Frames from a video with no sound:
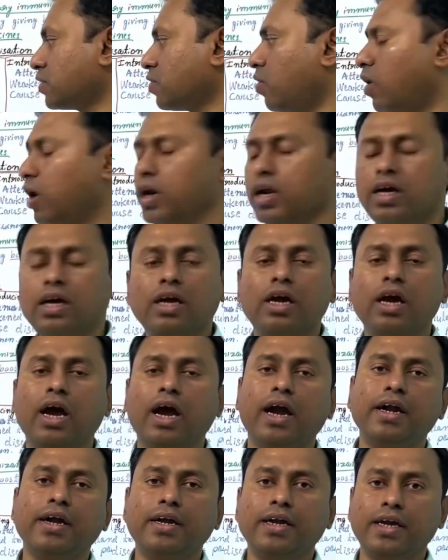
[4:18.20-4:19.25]
called
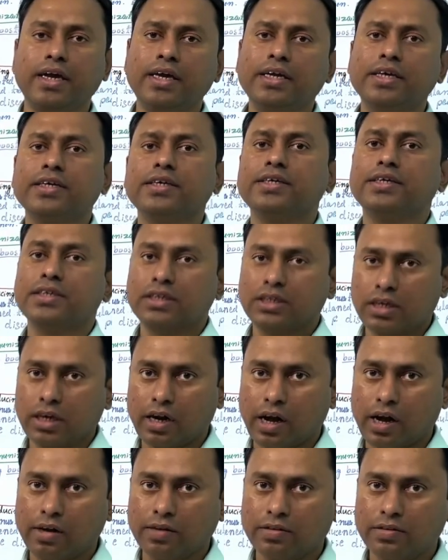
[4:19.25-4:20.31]

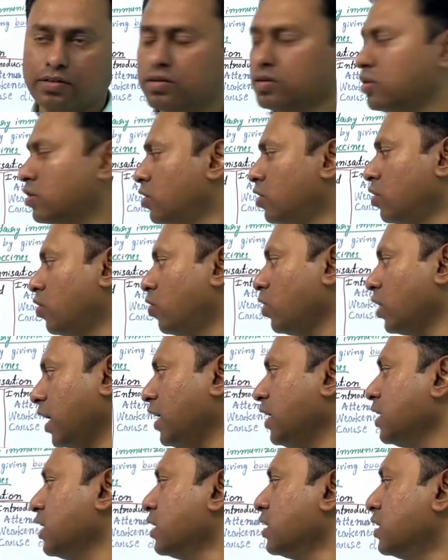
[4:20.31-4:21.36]
antisera.
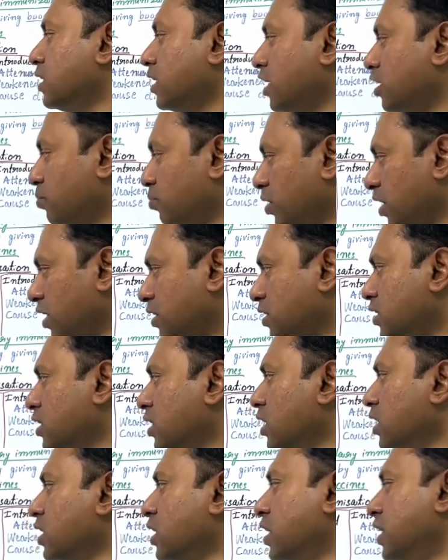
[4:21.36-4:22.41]
Okay, it means
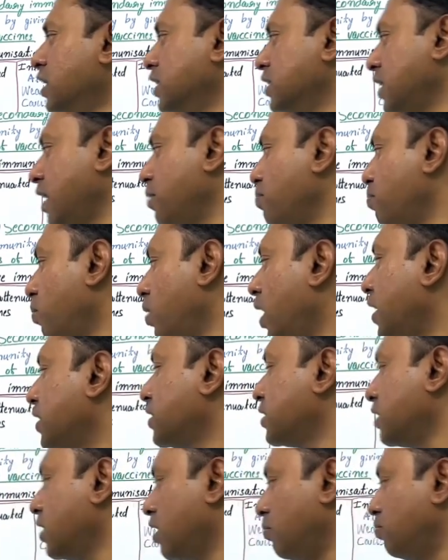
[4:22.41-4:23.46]
it is a blood
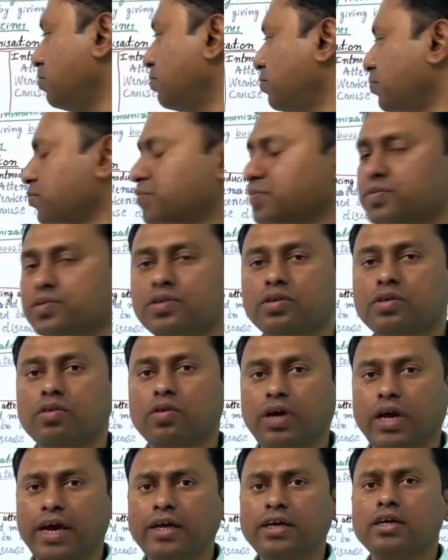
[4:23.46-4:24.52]
serum.
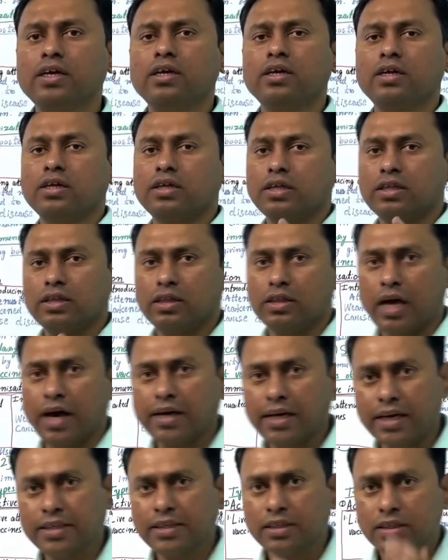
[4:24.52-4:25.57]
Okay, that
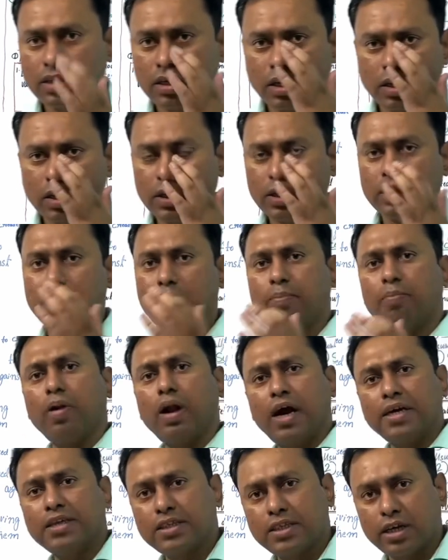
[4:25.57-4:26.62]
is the
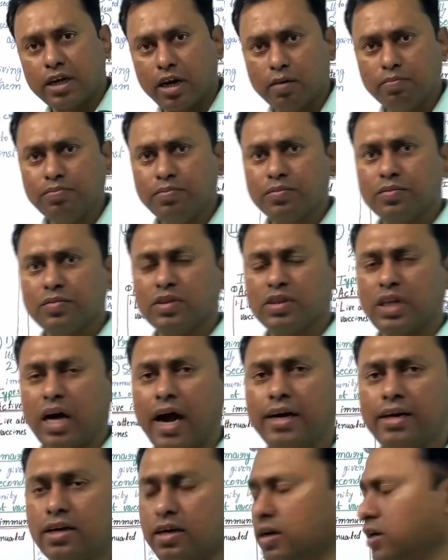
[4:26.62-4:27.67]
blood serum
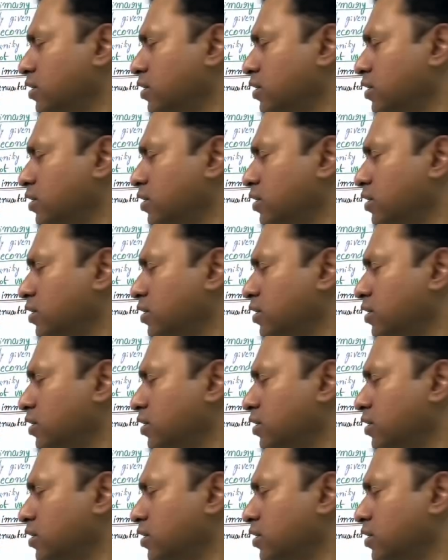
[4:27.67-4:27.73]
that